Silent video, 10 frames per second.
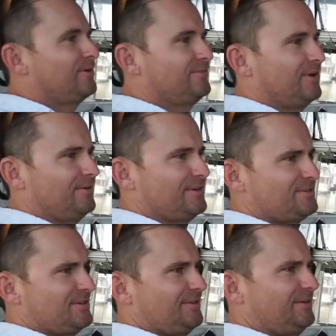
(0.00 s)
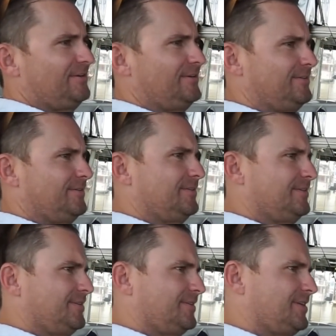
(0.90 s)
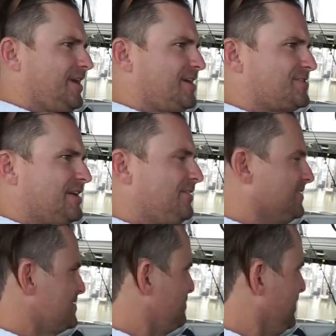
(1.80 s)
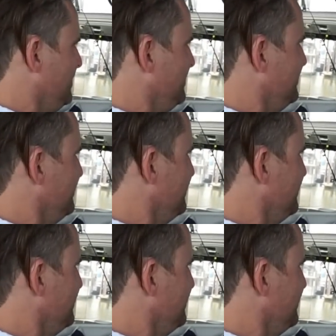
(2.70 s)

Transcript: We've known each other. Gosh, how long has it been?